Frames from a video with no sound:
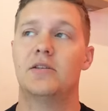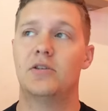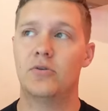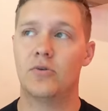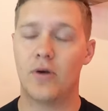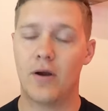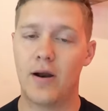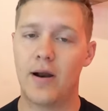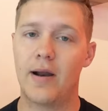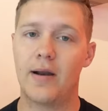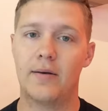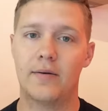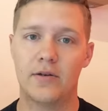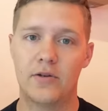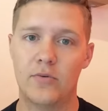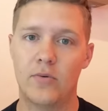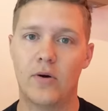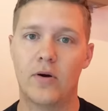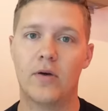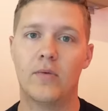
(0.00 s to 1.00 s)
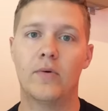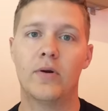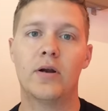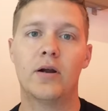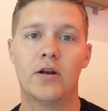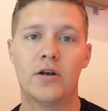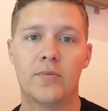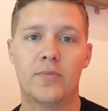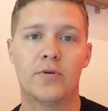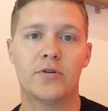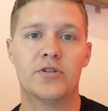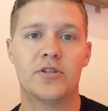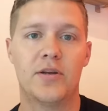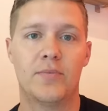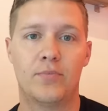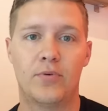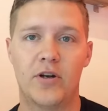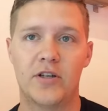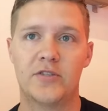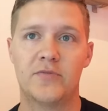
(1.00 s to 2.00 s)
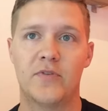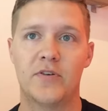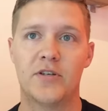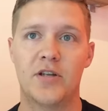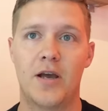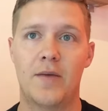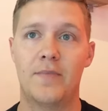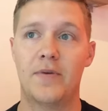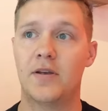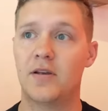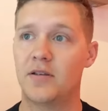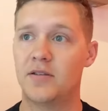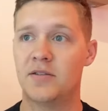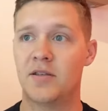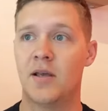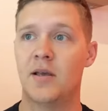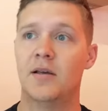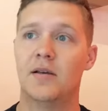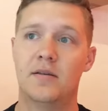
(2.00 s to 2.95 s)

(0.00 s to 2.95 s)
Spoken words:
you are 100% pressed for time, because